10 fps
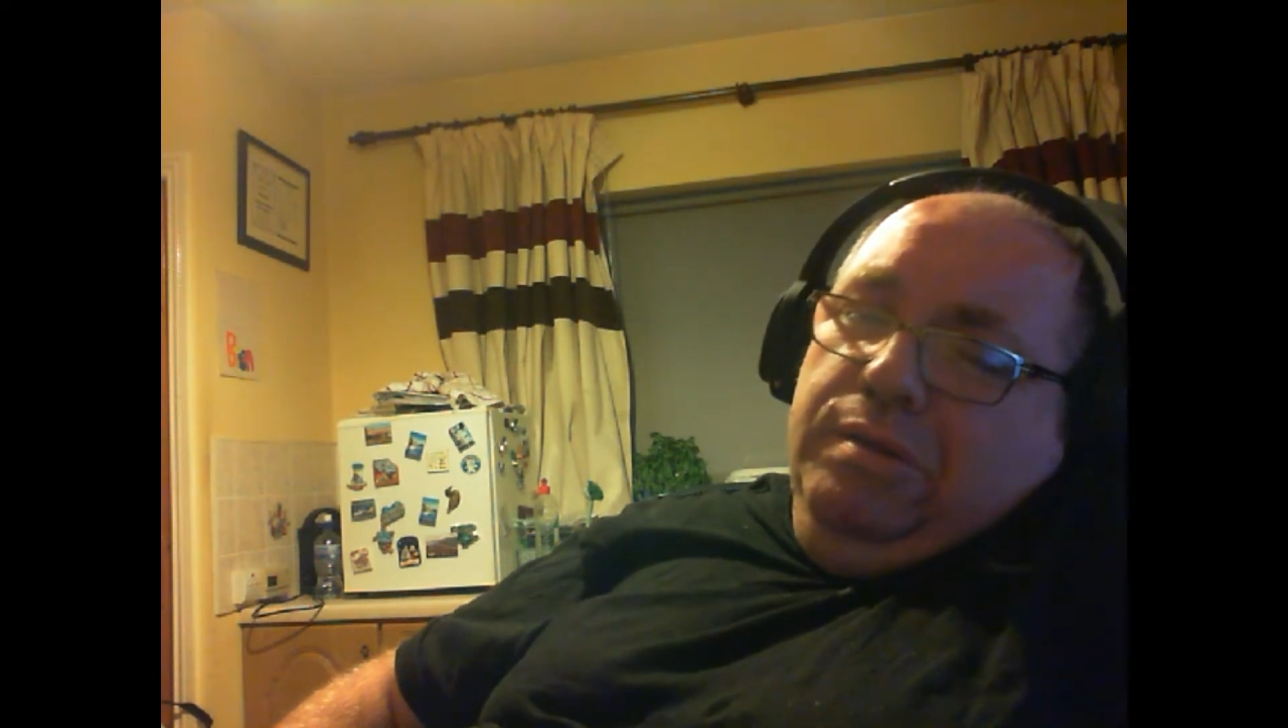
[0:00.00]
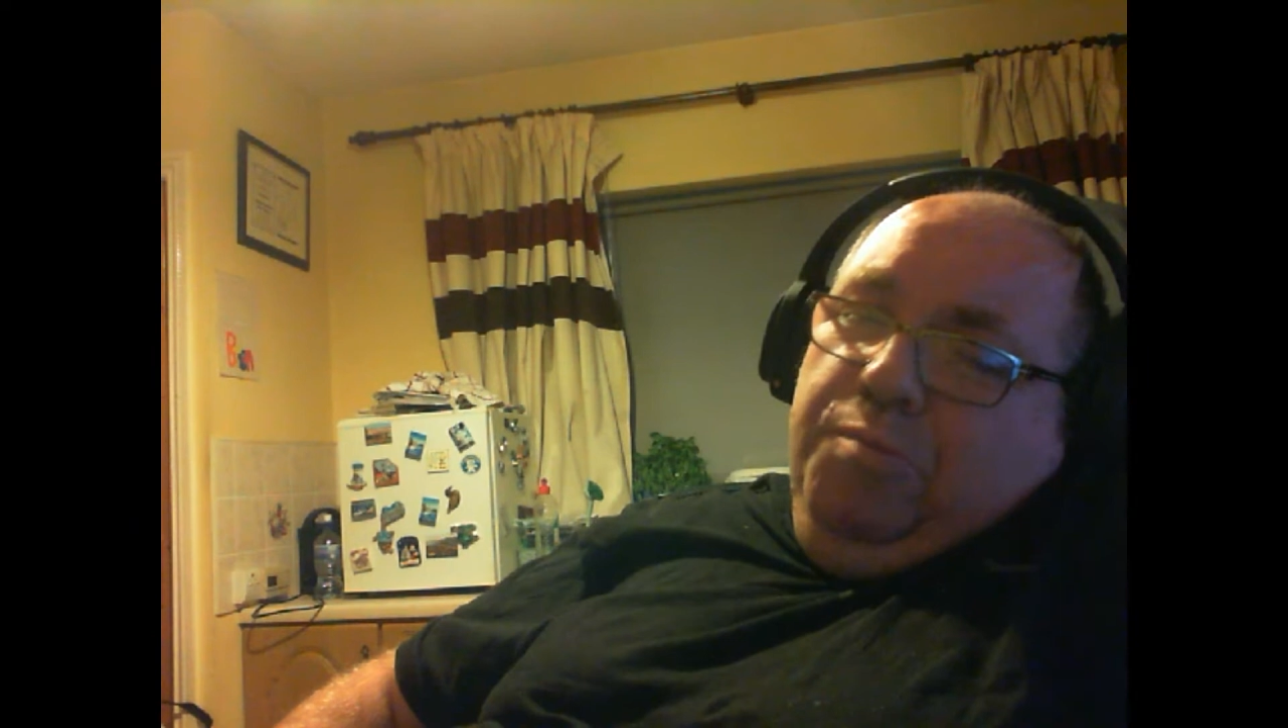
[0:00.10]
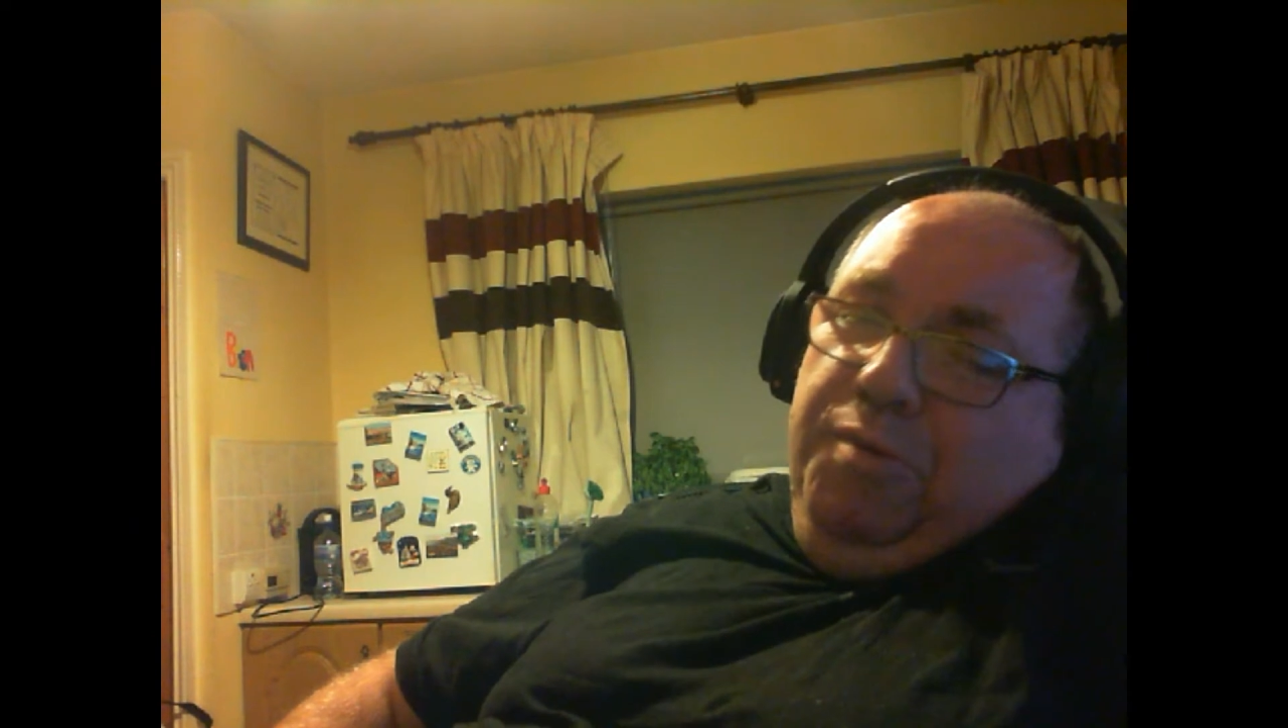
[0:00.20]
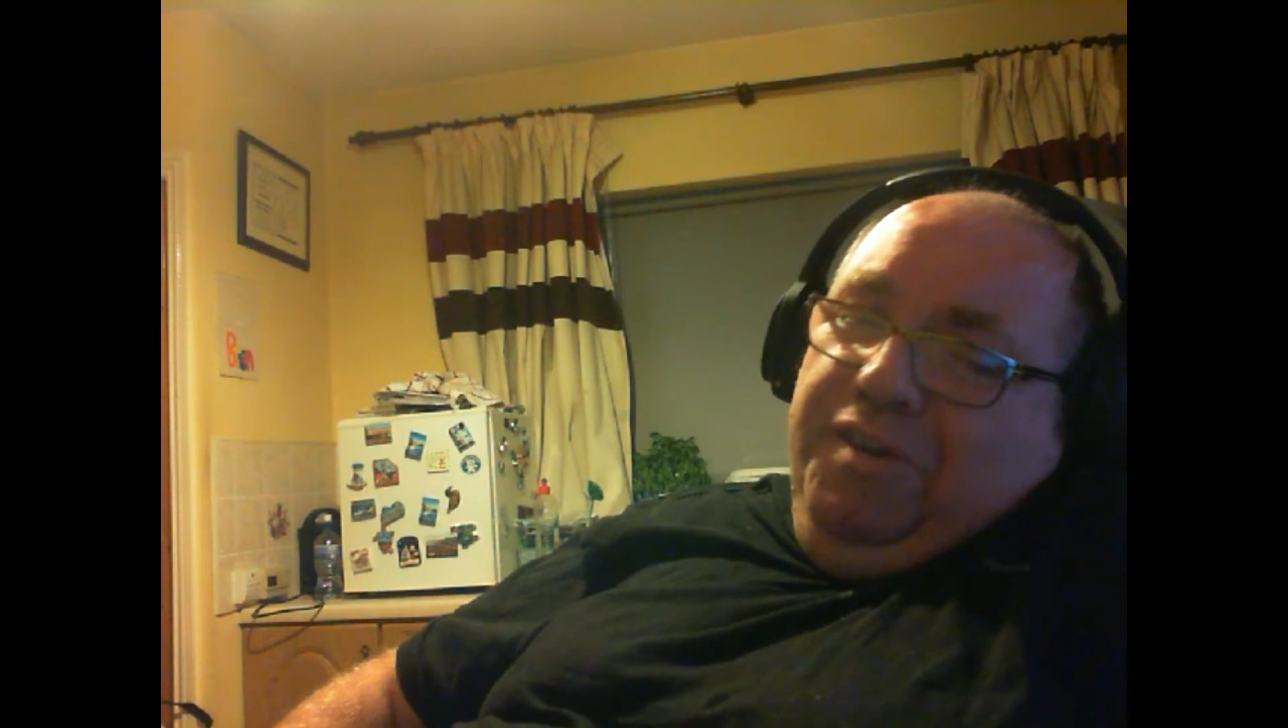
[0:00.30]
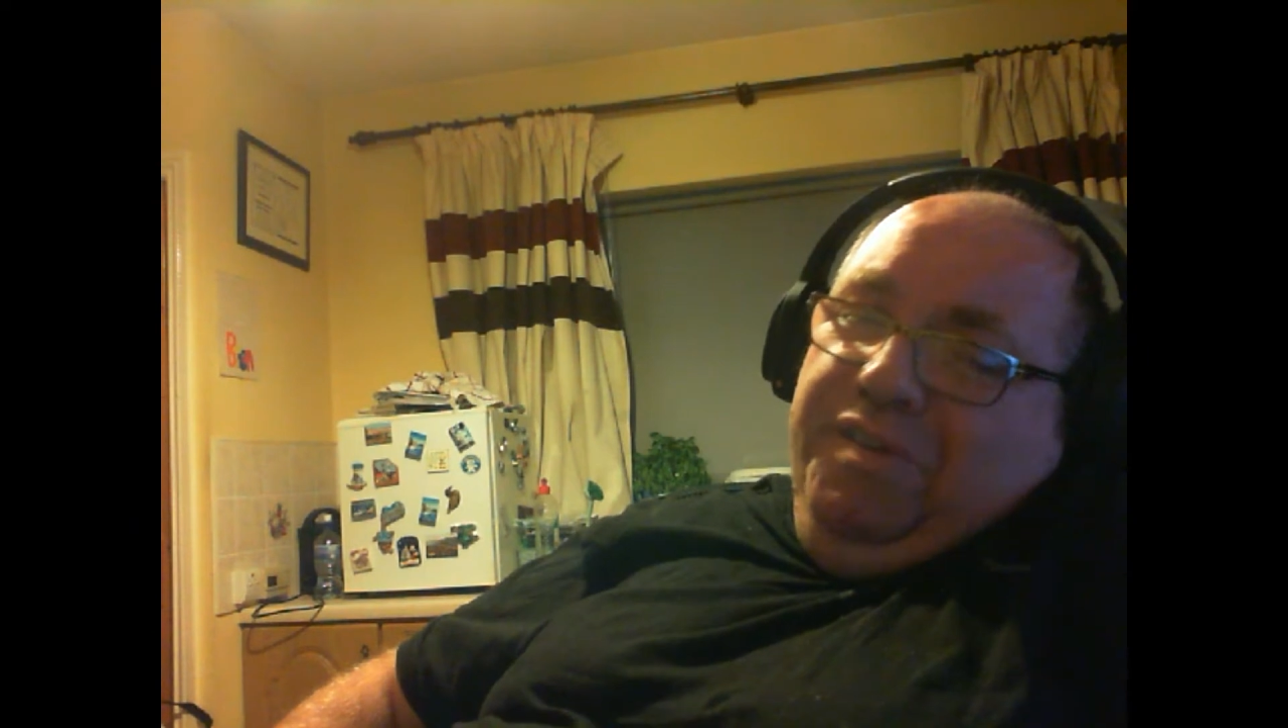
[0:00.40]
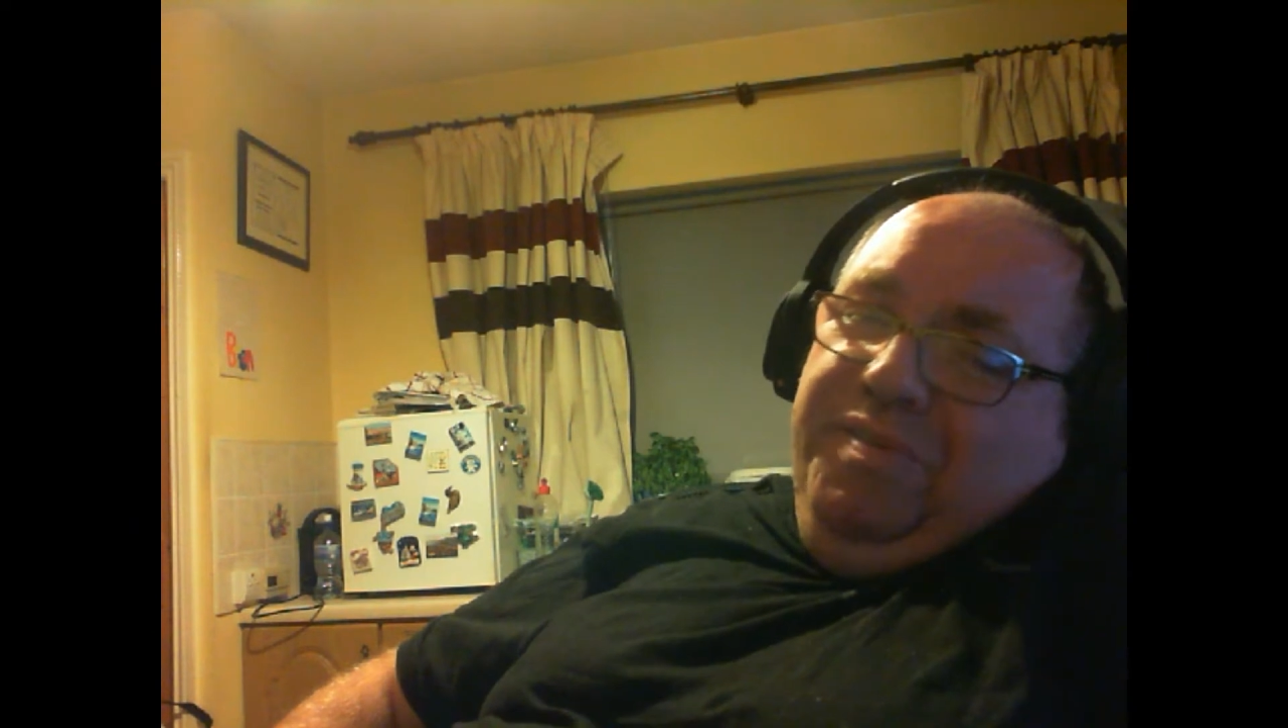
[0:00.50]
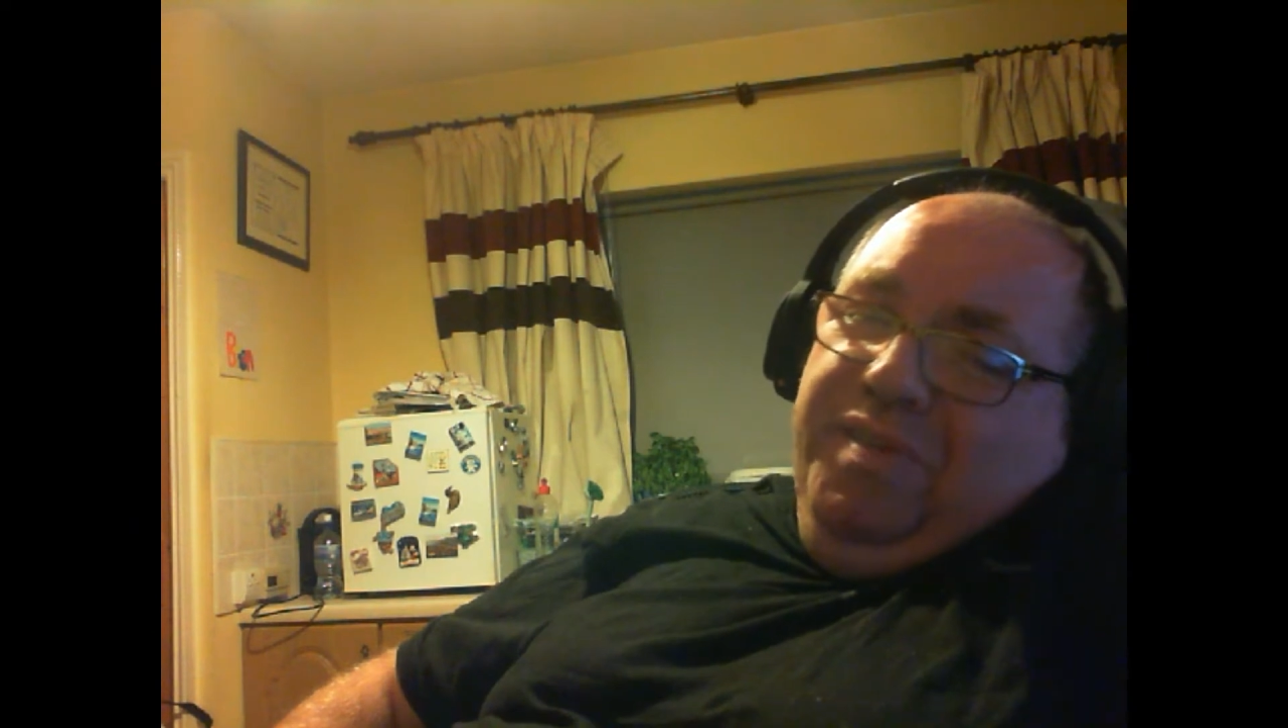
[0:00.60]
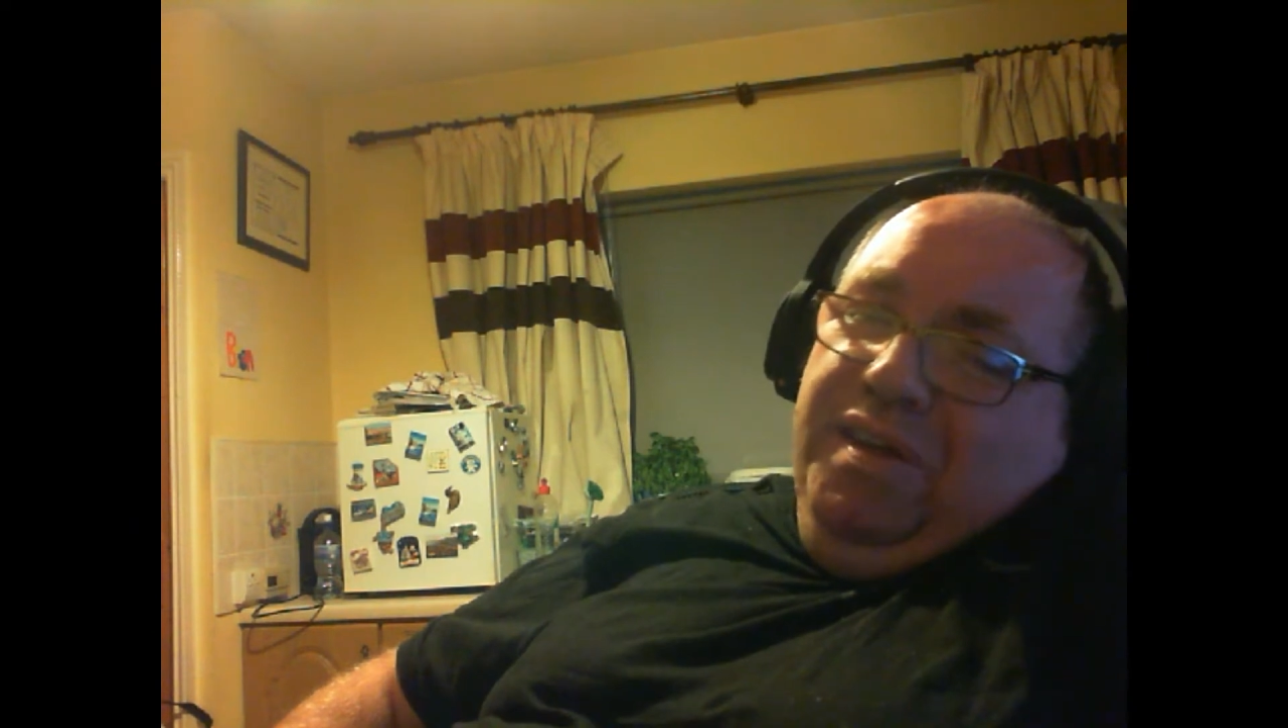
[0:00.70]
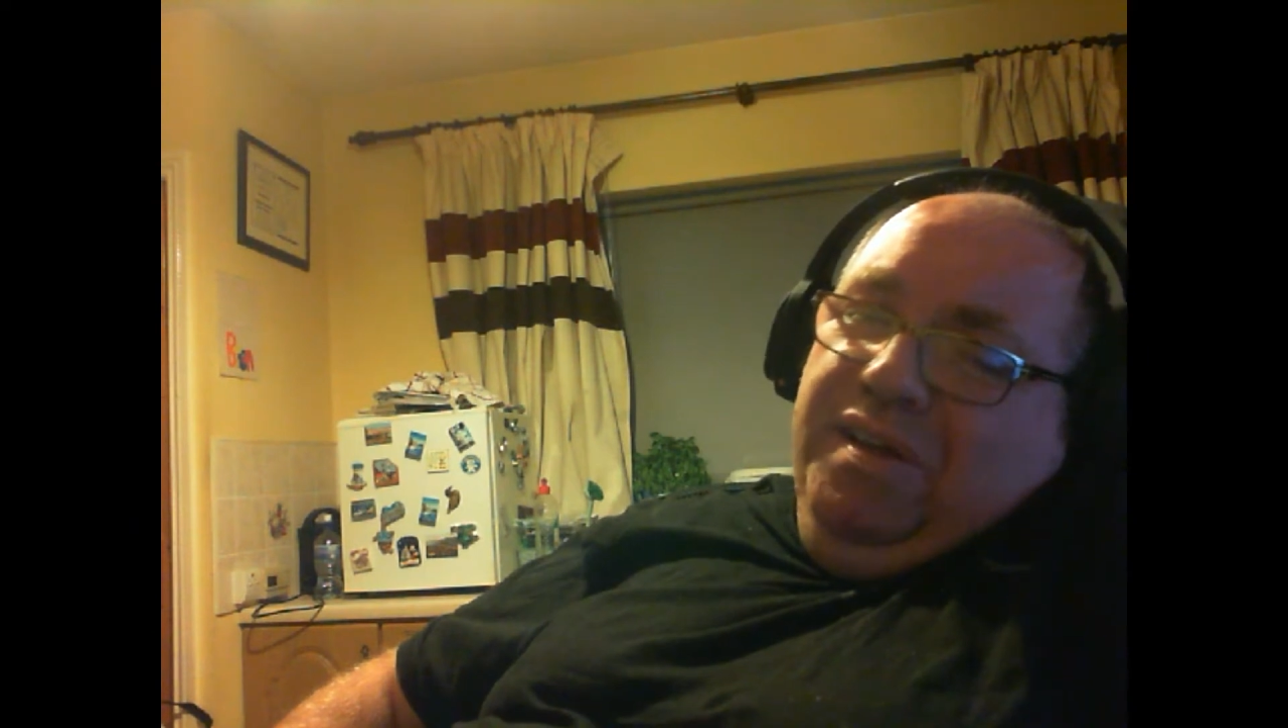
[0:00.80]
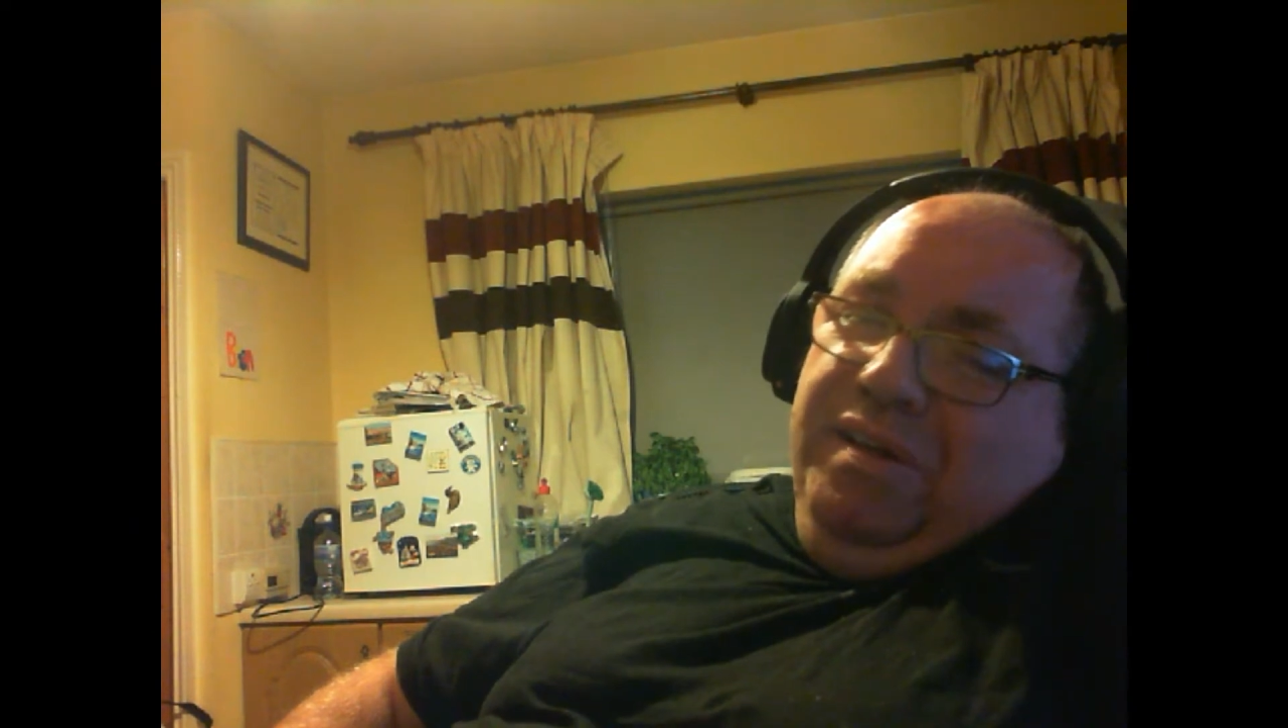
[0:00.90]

when I say,